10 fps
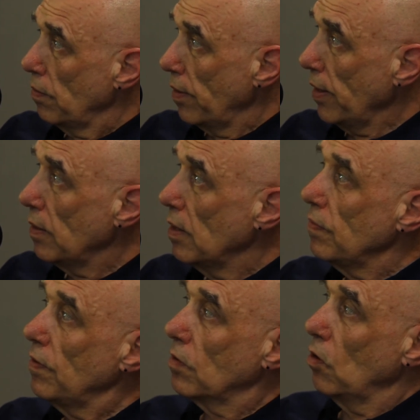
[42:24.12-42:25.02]
All right.
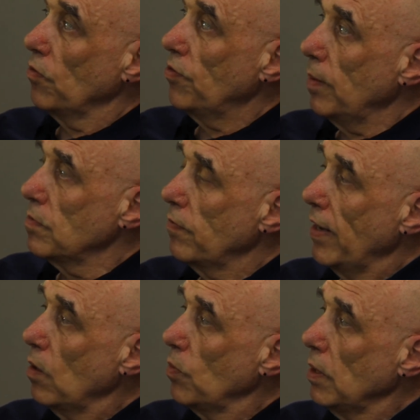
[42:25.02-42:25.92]
This concept of
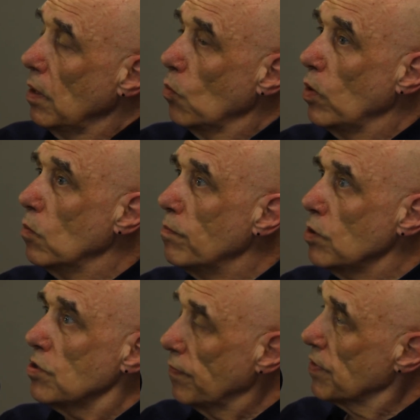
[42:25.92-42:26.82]
how we
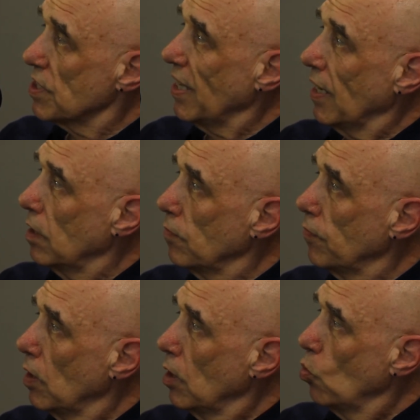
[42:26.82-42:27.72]
most of us think of
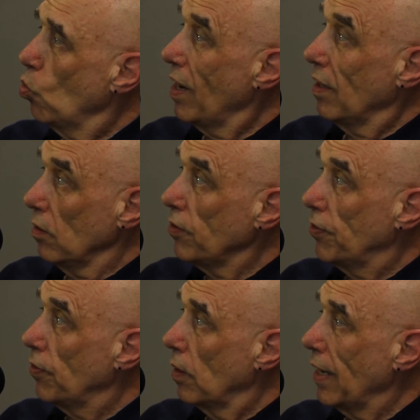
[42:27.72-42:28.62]

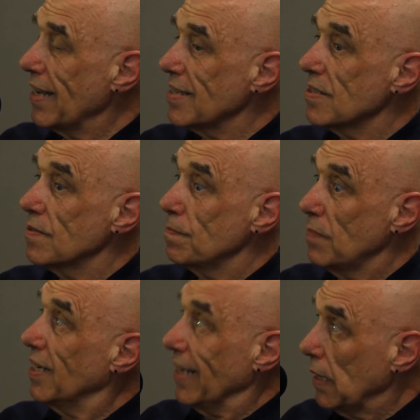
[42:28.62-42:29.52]
wealth as
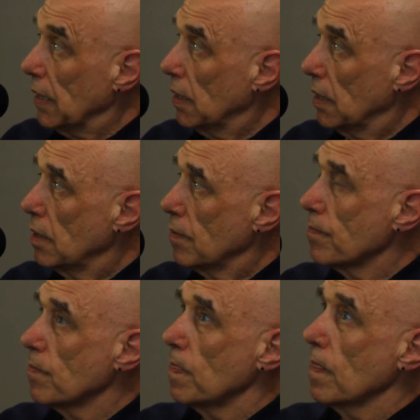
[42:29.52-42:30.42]
money.
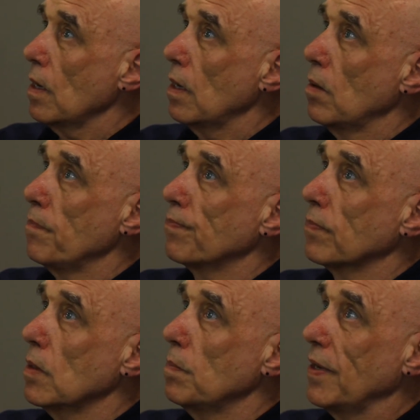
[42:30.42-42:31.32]

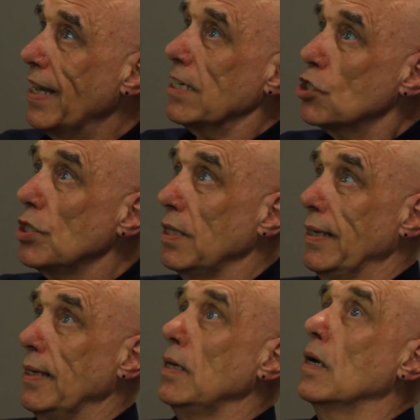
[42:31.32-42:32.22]
But
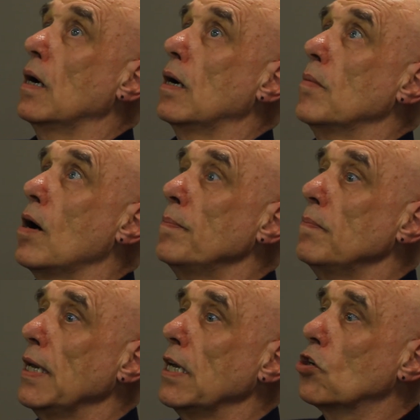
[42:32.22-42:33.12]
actually, I'm
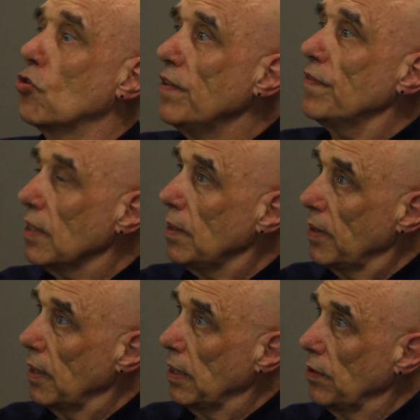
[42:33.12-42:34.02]
increasingly
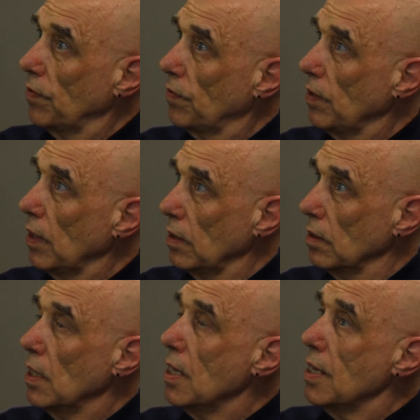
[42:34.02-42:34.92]
beginning to see
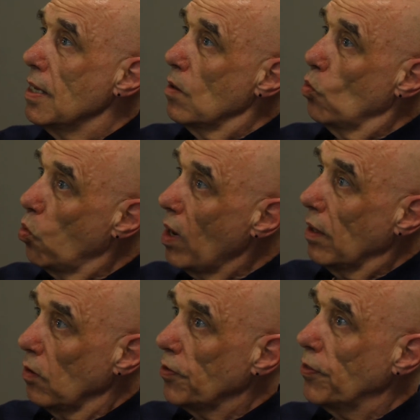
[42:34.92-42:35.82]
that
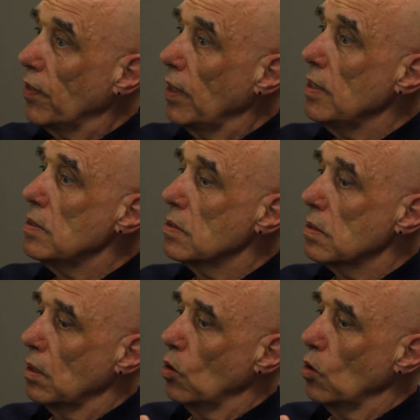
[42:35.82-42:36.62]
wealth is